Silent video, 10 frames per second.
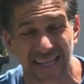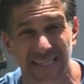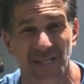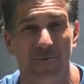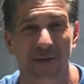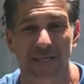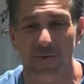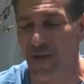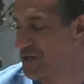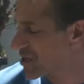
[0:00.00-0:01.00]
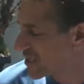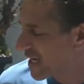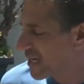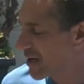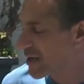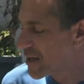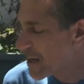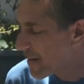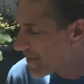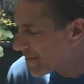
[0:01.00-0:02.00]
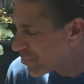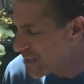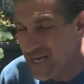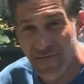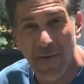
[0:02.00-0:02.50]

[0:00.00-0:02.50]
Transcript: And that's the risk when you take a plant